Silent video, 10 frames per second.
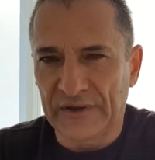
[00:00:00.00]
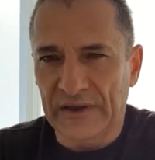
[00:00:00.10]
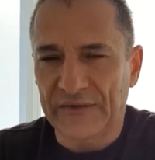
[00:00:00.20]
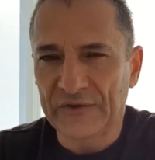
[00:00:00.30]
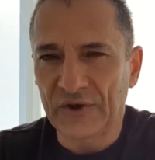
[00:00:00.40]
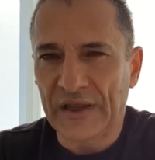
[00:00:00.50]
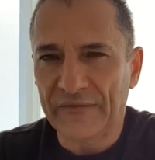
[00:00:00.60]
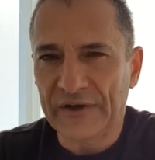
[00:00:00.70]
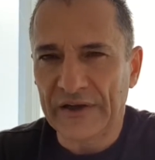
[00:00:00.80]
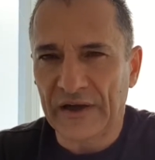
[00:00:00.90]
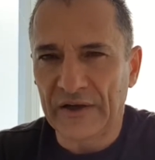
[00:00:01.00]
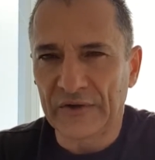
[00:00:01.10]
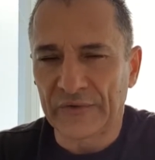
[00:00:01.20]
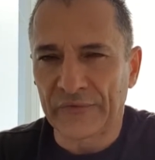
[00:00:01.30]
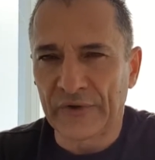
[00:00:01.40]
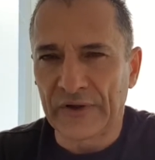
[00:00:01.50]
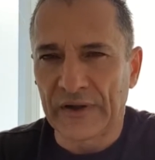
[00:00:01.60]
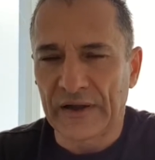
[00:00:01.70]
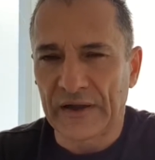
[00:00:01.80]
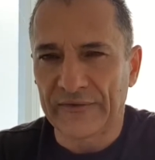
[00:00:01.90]
If you don't have any kind of
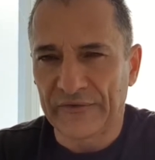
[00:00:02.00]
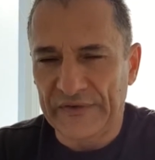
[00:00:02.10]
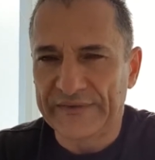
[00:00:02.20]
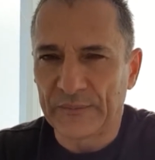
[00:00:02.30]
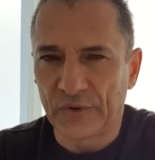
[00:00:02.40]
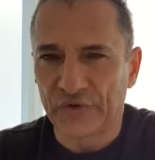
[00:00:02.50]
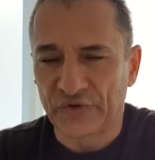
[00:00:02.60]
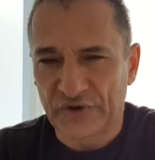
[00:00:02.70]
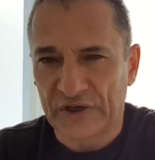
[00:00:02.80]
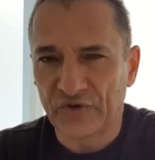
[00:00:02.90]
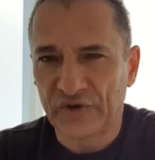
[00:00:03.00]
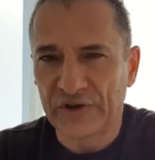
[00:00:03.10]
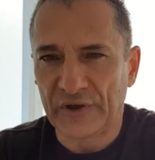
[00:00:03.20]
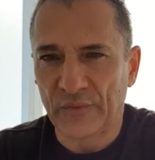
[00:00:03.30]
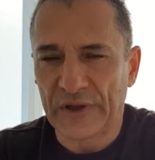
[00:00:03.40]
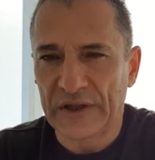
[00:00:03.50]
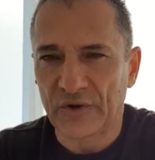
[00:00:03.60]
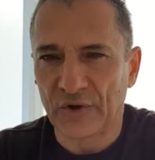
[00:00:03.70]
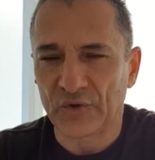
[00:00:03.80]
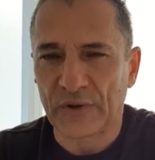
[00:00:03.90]
feasible structure in the way you're
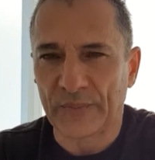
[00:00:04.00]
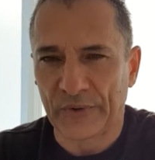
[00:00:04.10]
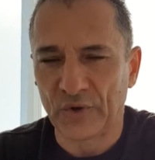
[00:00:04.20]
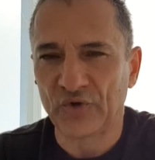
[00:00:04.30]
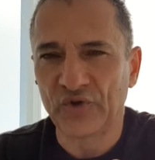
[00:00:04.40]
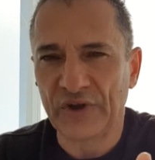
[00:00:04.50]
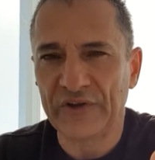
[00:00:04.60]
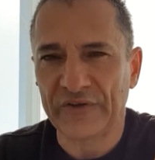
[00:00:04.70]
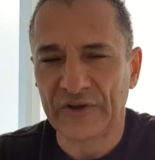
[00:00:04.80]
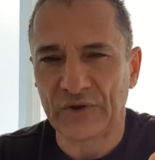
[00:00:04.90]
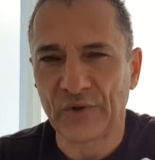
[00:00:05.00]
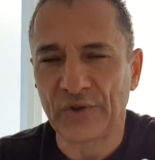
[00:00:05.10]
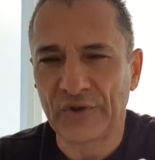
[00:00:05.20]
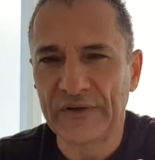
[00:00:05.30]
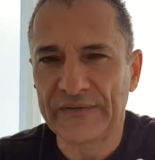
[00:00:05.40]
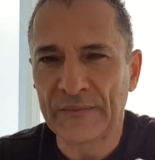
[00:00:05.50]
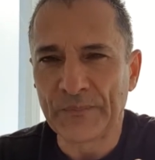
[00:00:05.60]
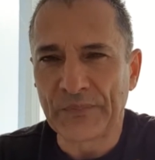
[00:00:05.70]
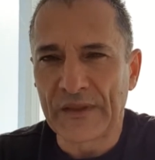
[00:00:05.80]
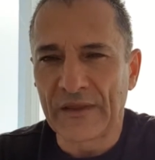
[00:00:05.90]
going to approach things and do things,
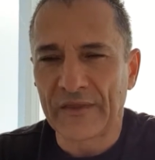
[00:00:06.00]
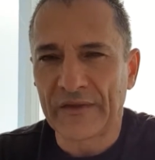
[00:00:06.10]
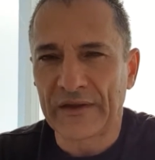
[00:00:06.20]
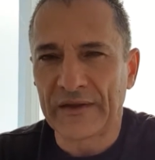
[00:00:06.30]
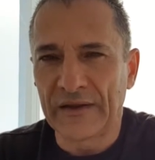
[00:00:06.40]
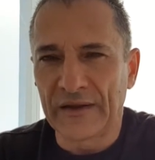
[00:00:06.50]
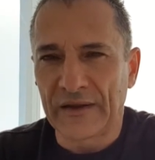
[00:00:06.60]
then